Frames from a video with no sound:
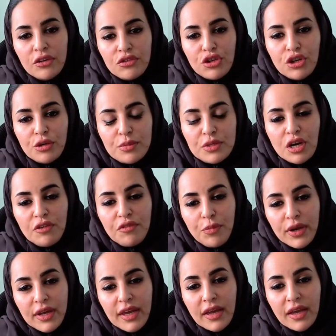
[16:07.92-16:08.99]
terms of
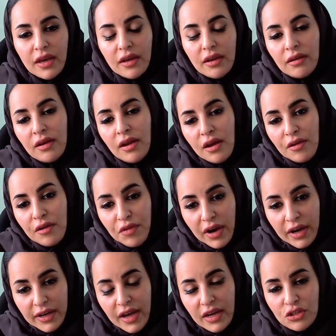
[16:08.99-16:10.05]
bringing in
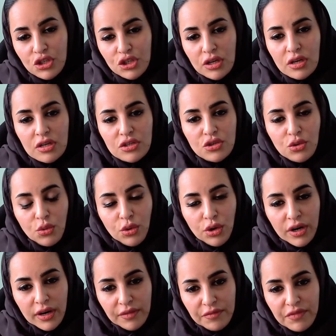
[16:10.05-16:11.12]
financials
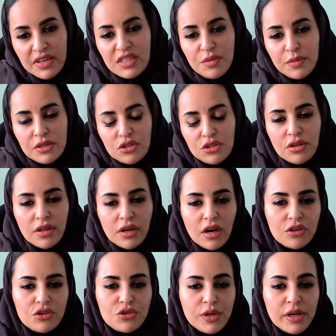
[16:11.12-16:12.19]
or investments to the
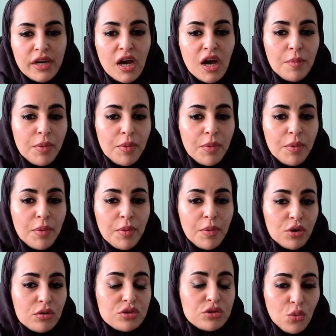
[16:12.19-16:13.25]
country, but
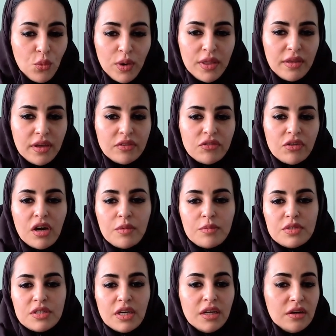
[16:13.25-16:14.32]
also with it
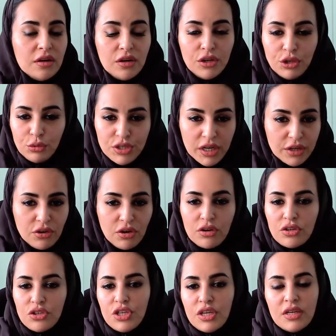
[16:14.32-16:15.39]
comes in new
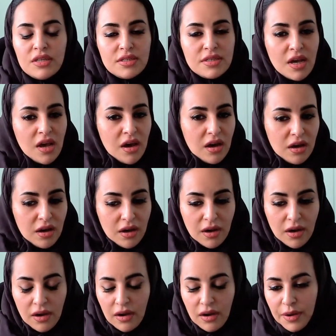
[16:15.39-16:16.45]
technologies,
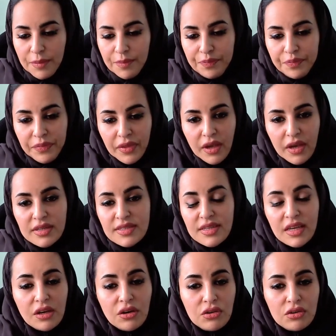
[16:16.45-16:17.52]

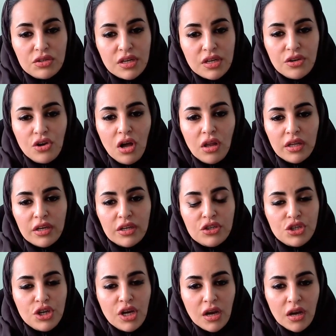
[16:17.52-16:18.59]
skills and
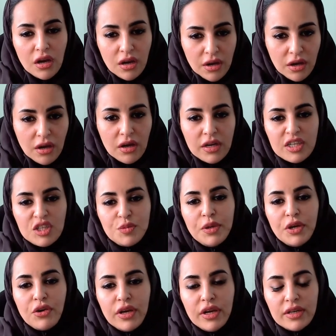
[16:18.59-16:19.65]
knowledge,
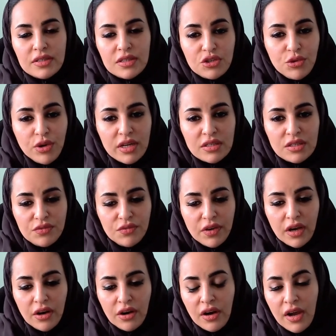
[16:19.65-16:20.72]
experience
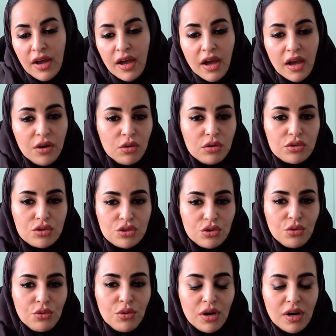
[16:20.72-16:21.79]
transfer, and
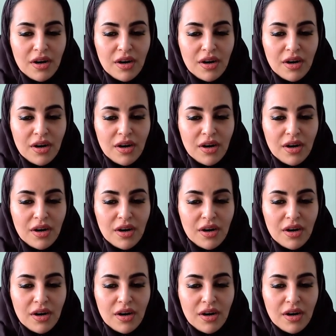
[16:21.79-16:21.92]
also